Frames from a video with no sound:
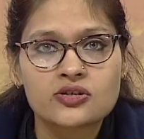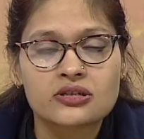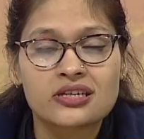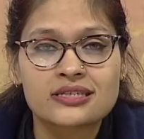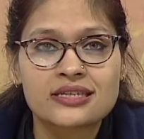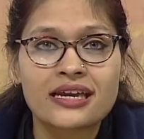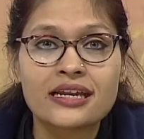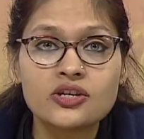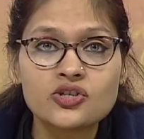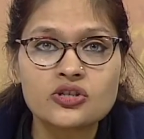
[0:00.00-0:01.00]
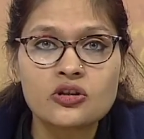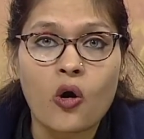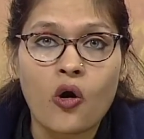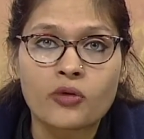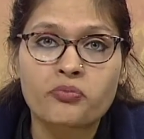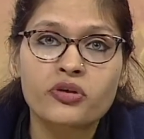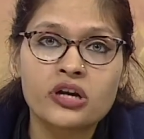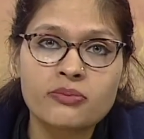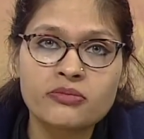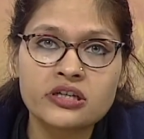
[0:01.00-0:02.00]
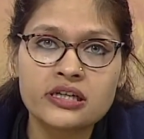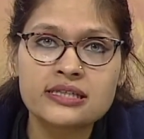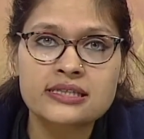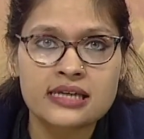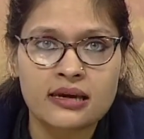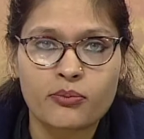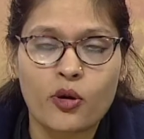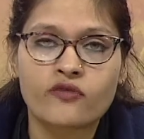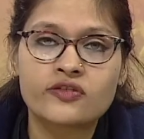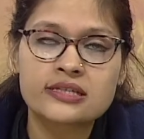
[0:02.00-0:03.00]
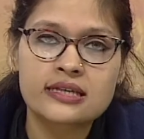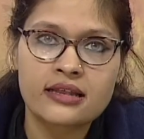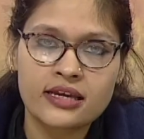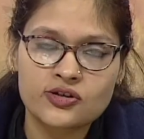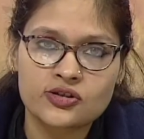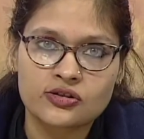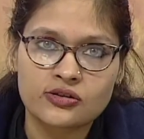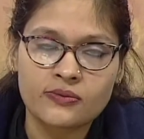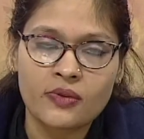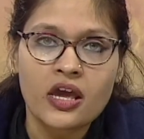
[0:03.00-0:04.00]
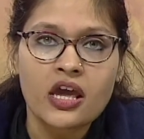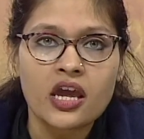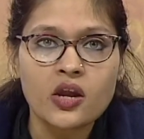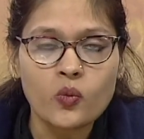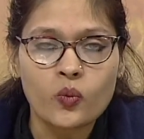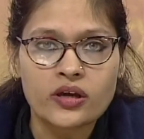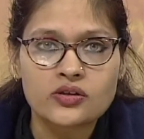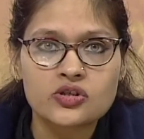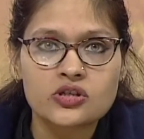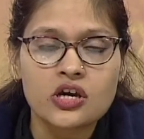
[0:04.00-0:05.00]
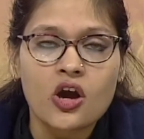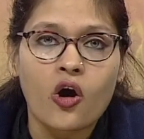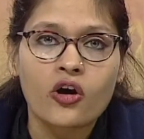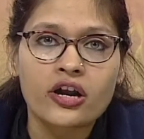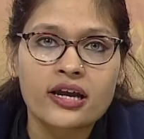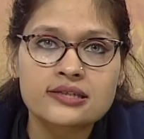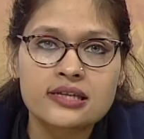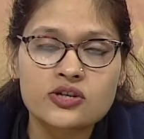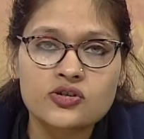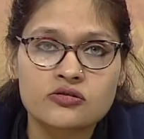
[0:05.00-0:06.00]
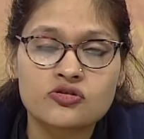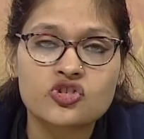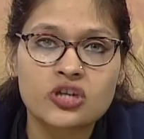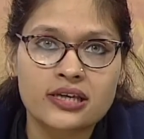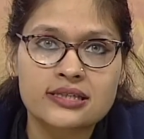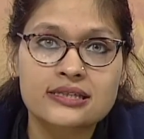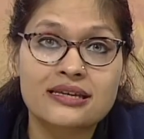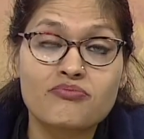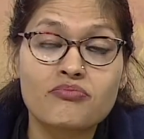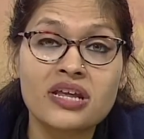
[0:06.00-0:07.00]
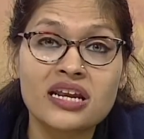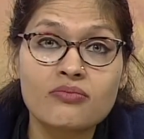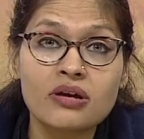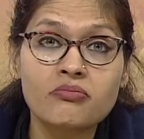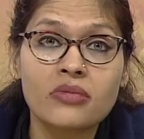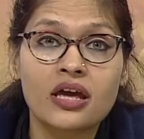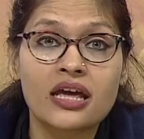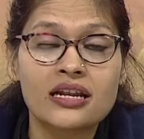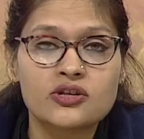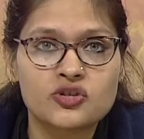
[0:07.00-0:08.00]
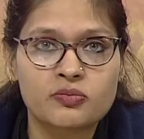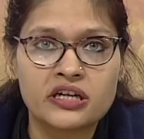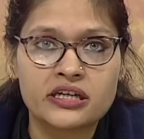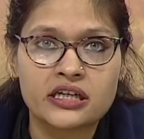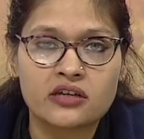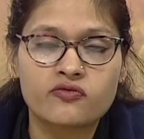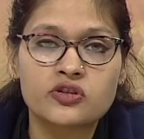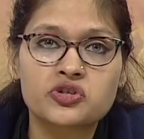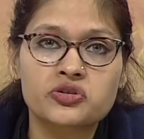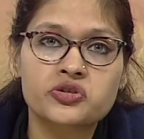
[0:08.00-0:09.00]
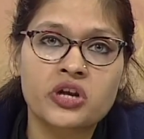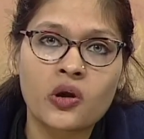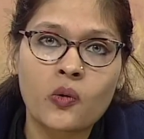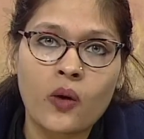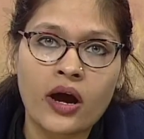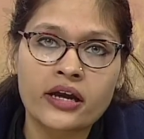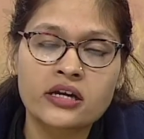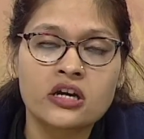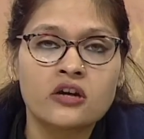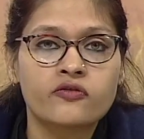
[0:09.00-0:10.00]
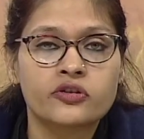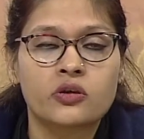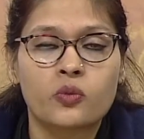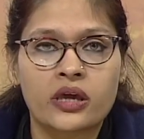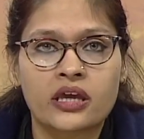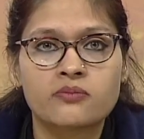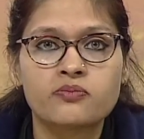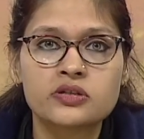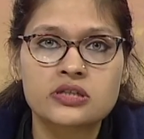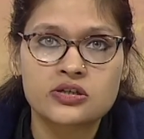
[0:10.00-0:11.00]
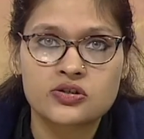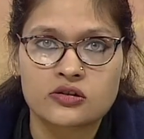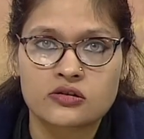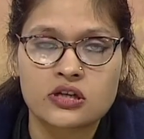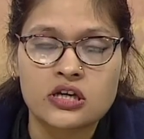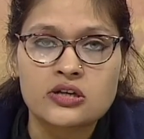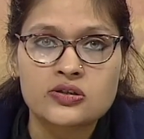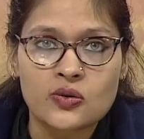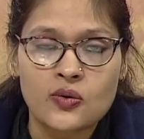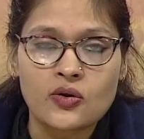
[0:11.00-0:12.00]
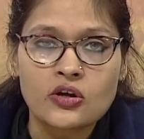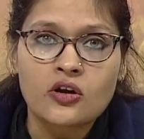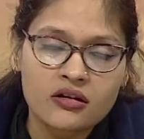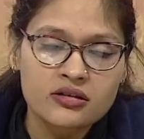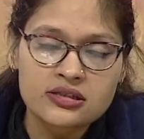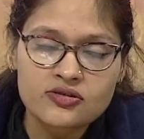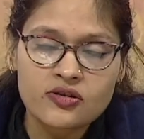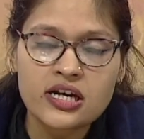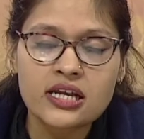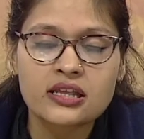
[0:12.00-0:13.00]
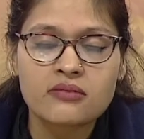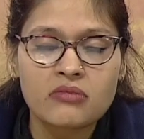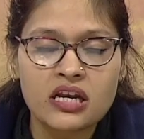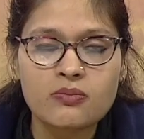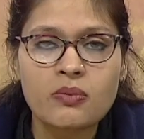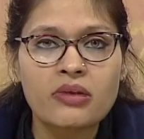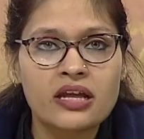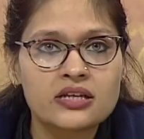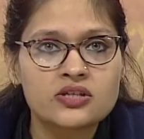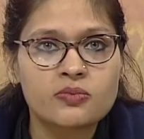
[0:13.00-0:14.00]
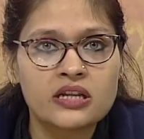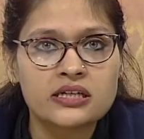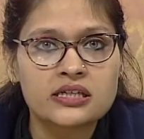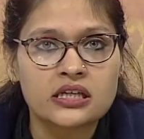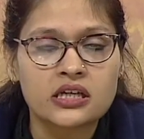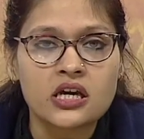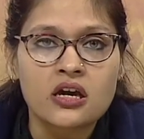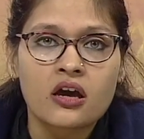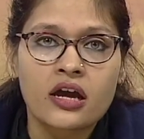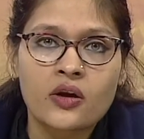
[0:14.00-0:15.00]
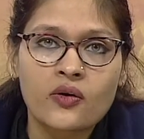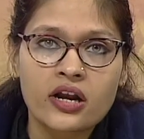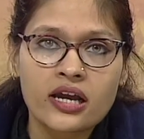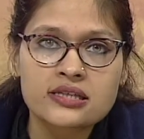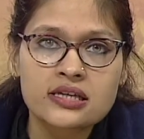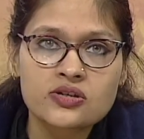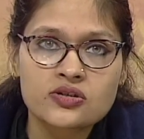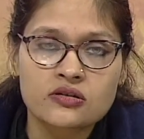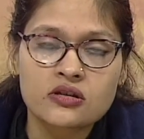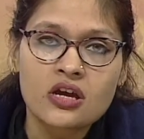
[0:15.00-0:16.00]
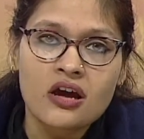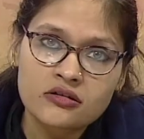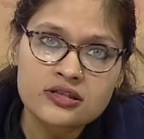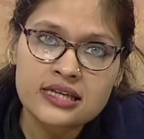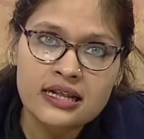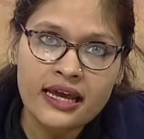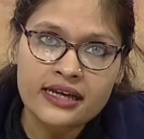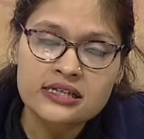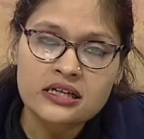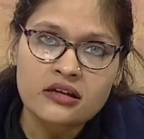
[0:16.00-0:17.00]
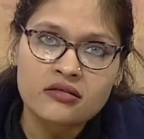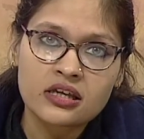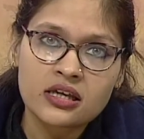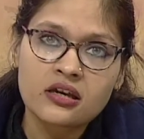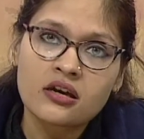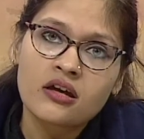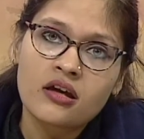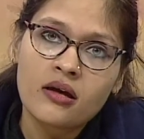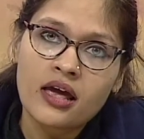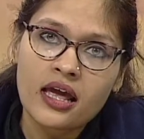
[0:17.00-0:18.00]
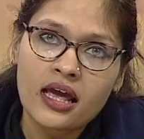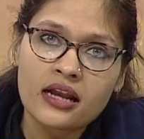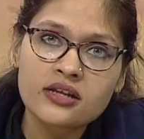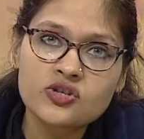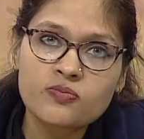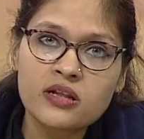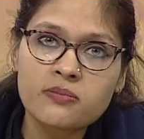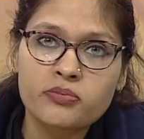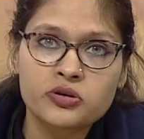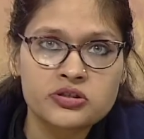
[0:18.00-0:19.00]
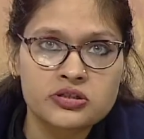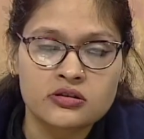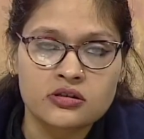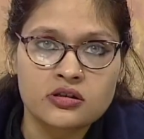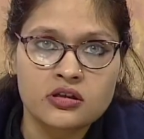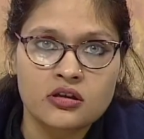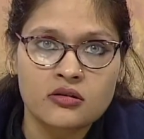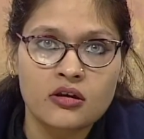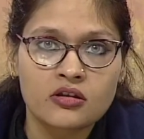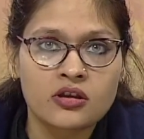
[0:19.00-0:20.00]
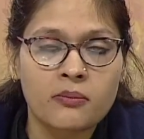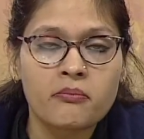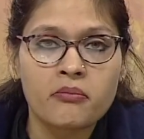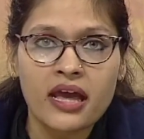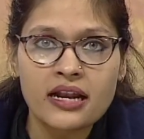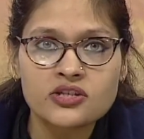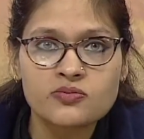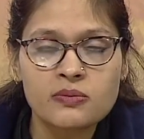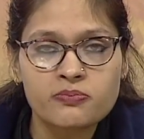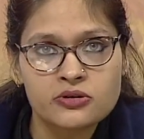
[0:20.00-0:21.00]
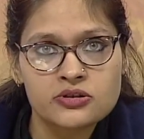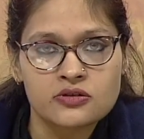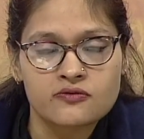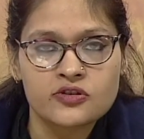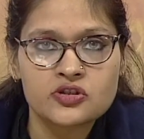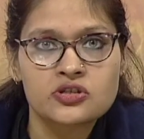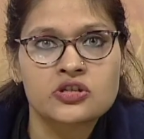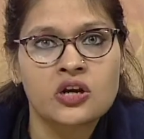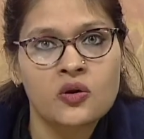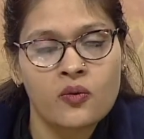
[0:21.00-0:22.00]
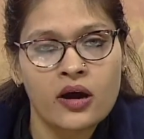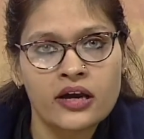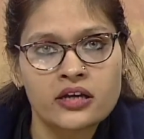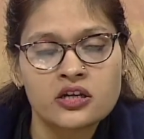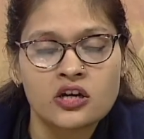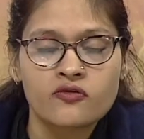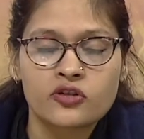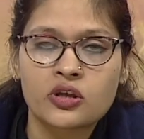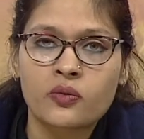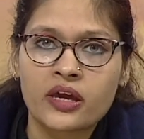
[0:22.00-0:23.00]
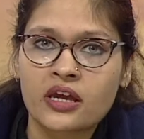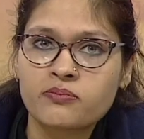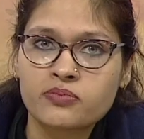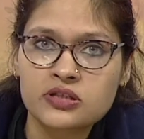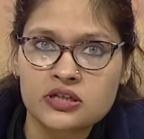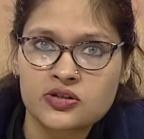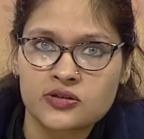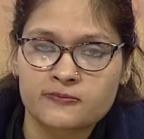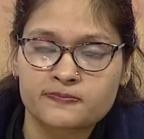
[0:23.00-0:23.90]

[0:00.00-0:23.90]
is the initial or preliminary step of the selection, in which organization checks the minimum eligibility which is required for the vacant position. So, screening the minimum eligibility, an organization select the eligible person which is required for the vacant position.